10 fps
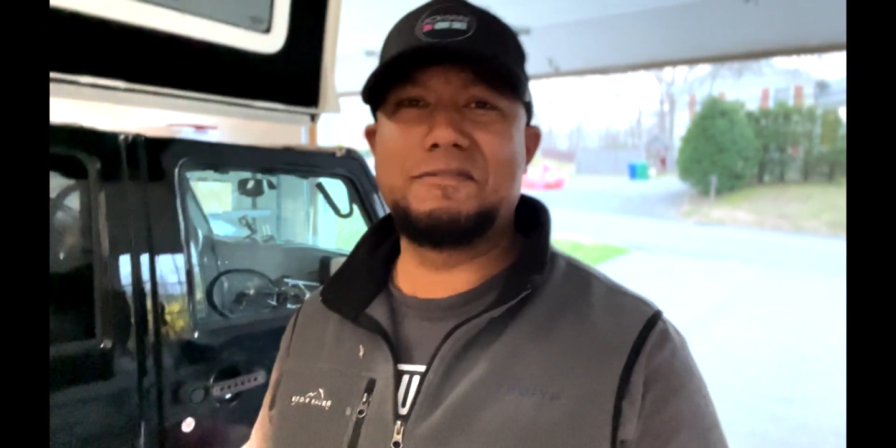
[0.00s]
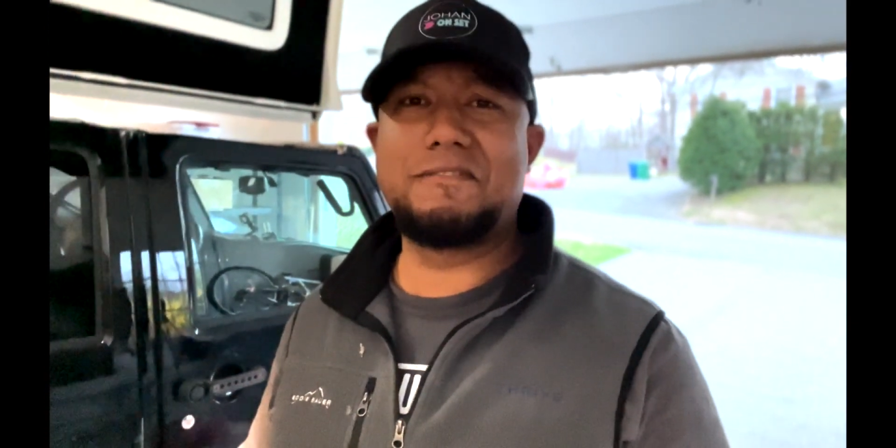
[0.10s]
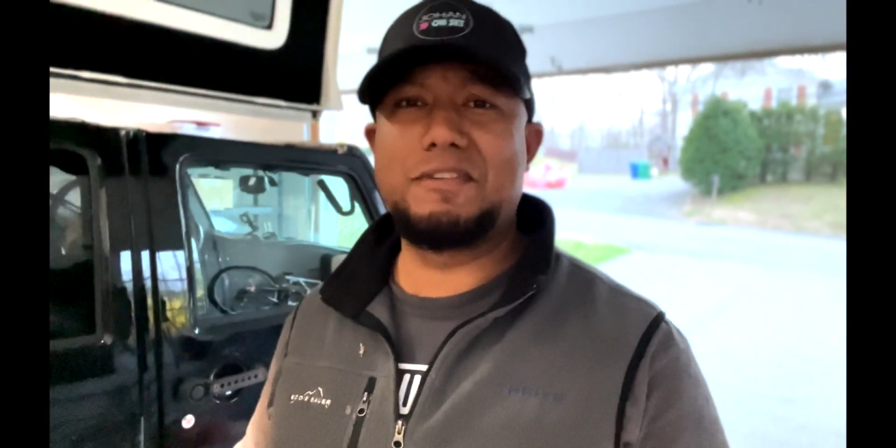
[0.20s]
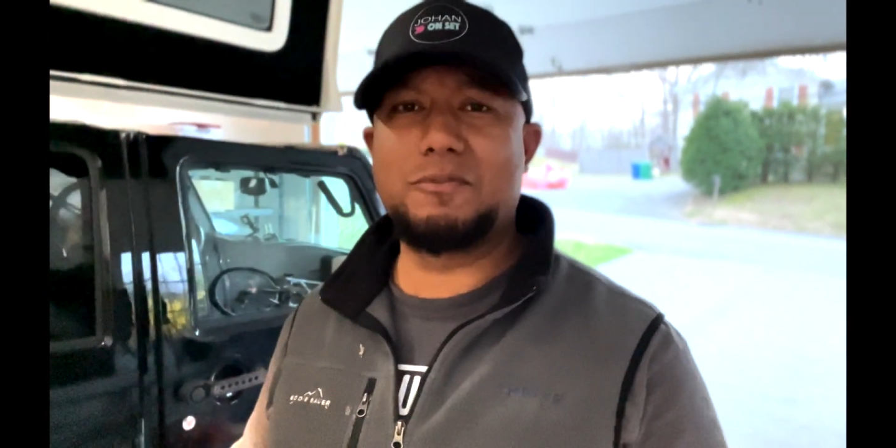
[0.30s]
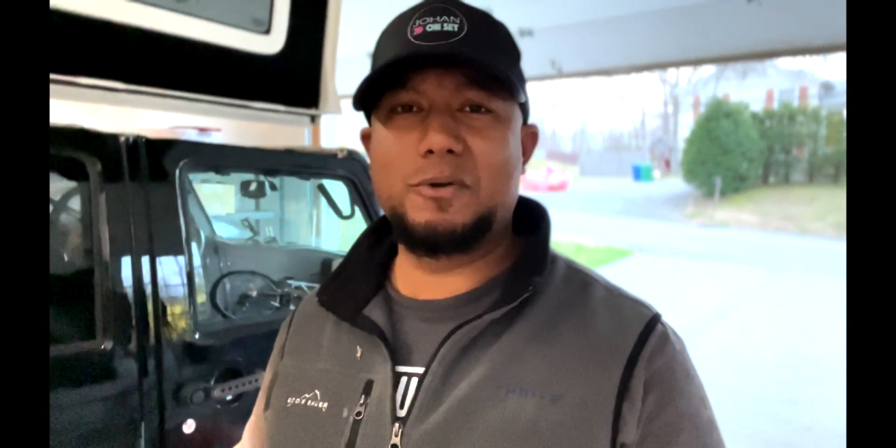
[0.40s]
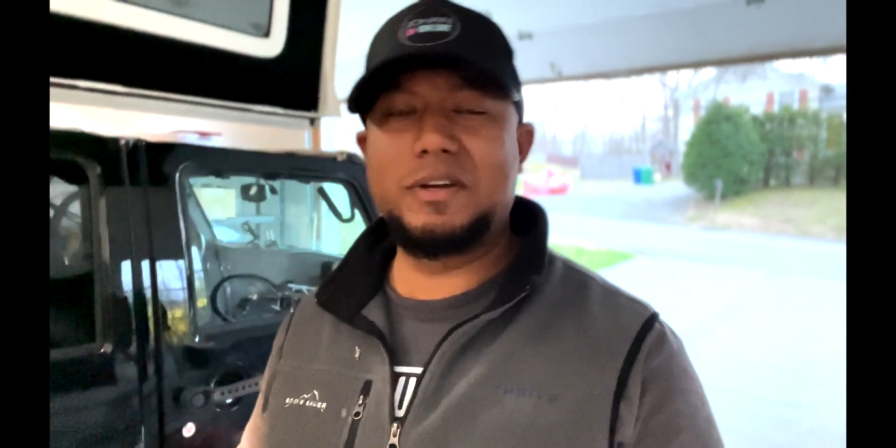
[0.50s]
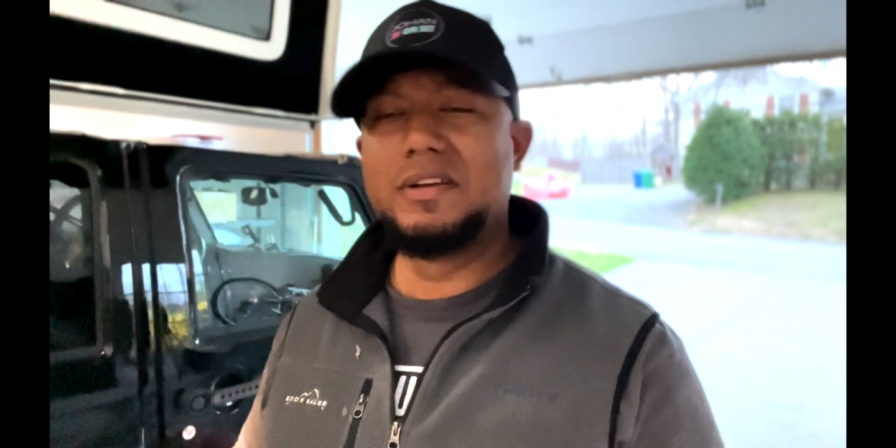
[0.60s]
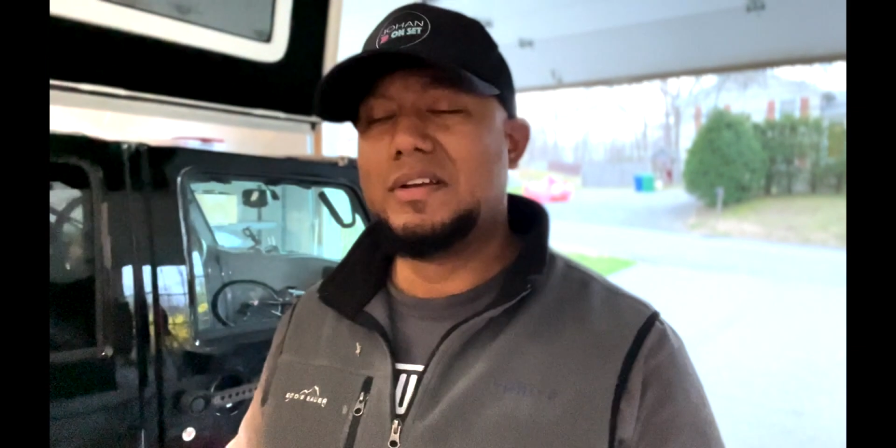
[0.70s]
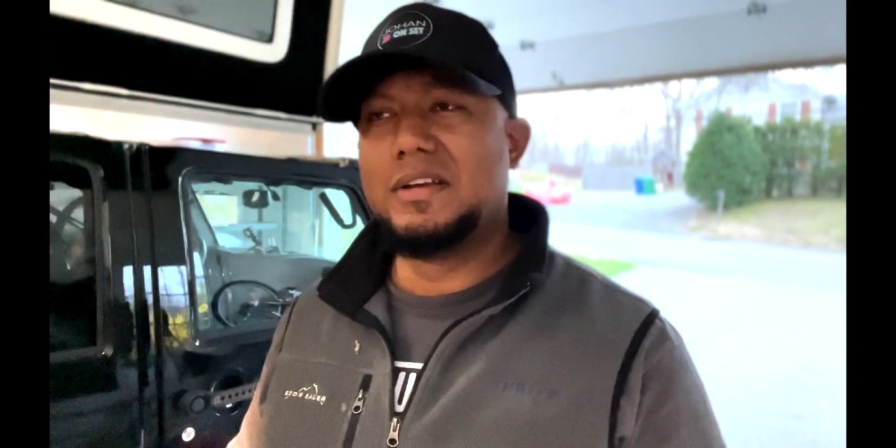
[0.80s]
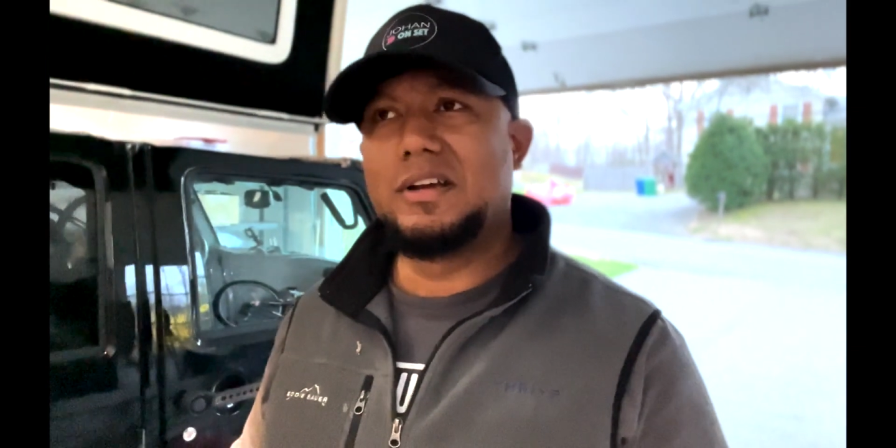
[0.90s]
fifty-four,
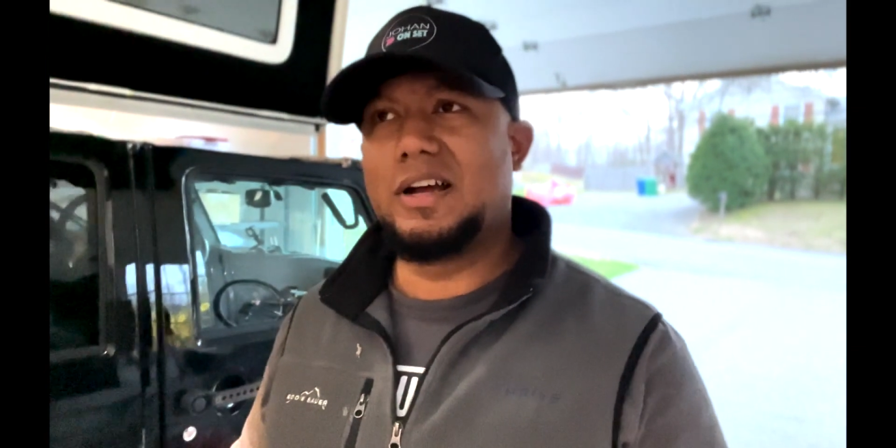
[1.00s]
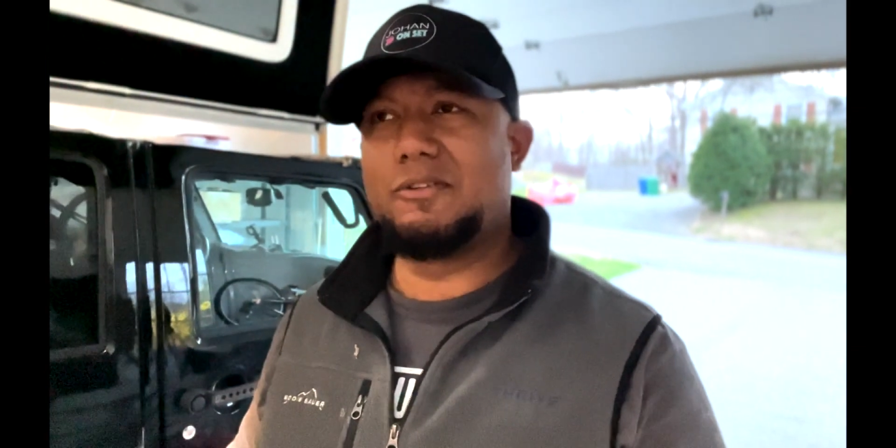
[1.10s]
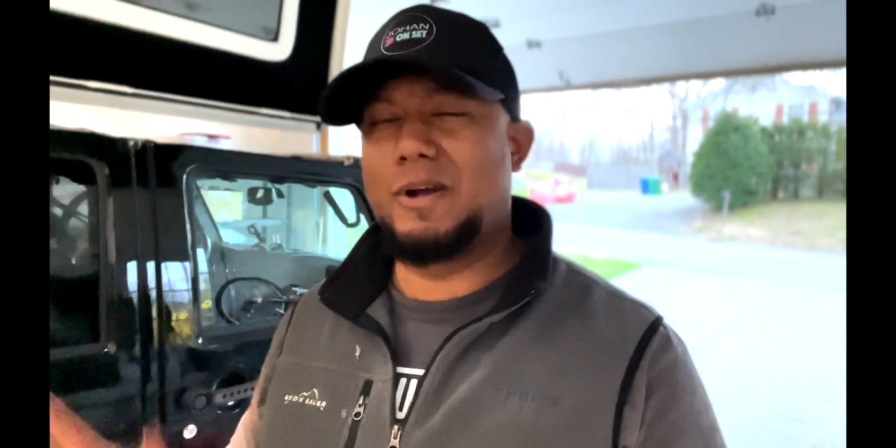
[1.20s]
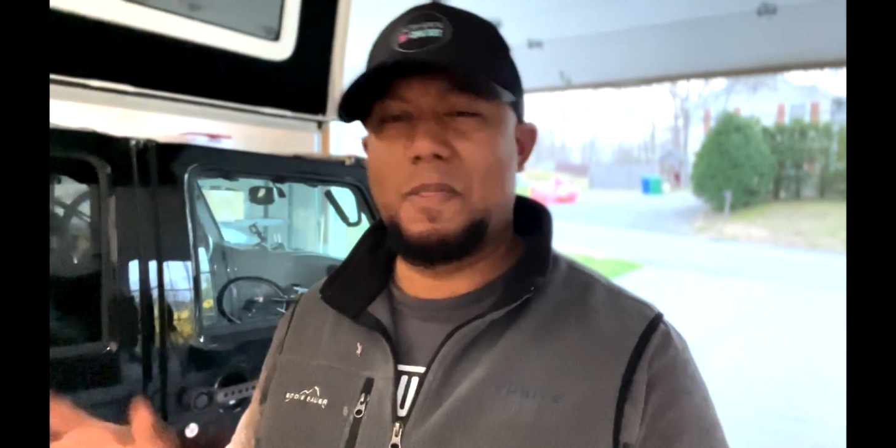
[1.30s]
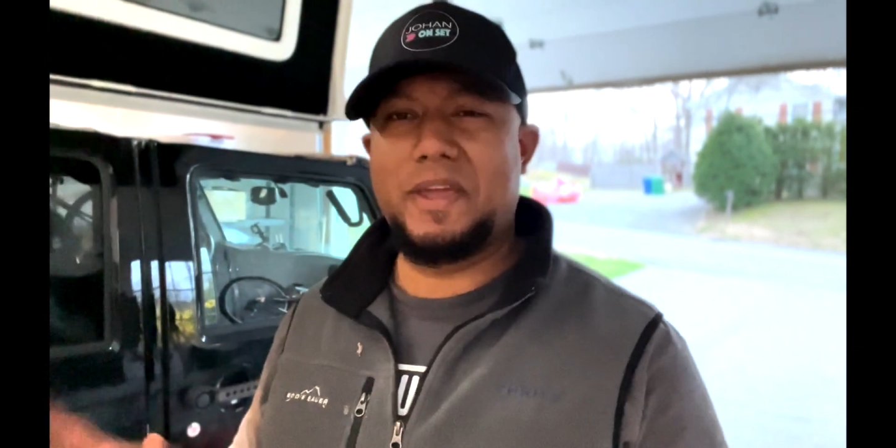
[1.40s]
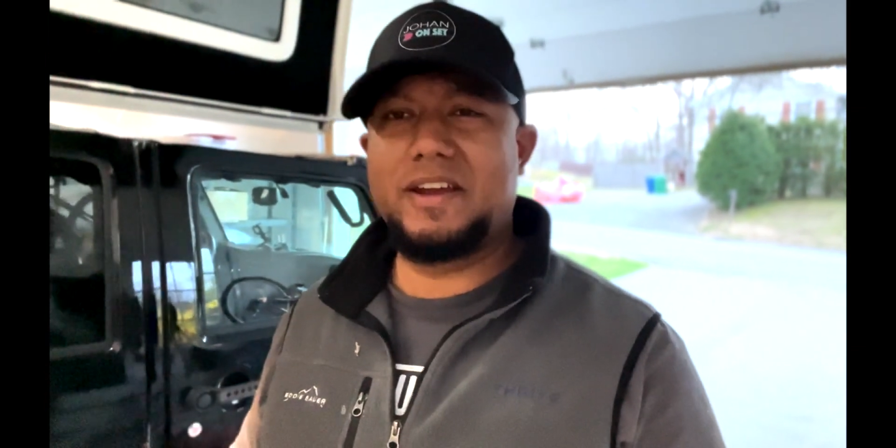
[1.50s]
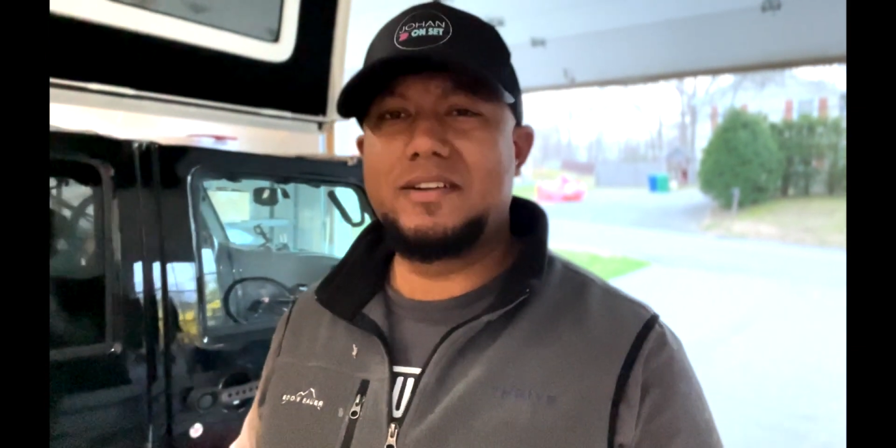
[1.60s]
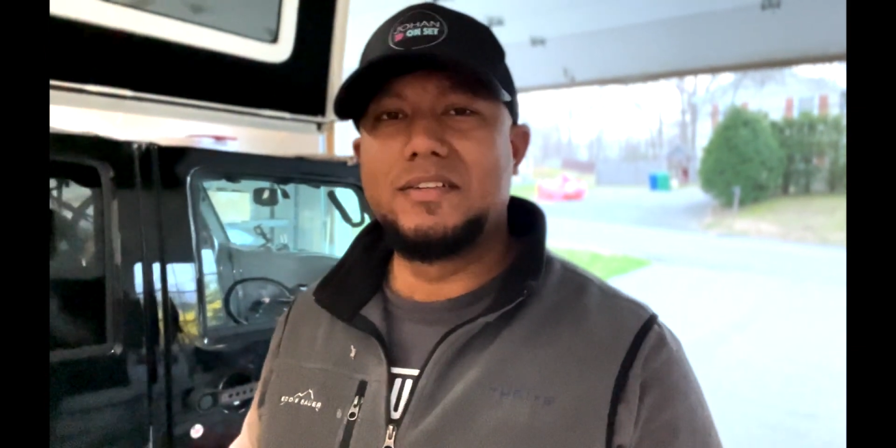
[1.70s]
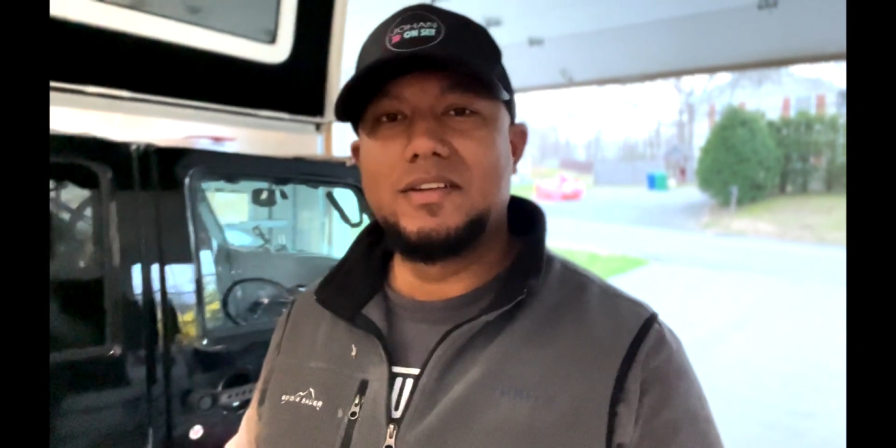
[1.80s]
uh, around there.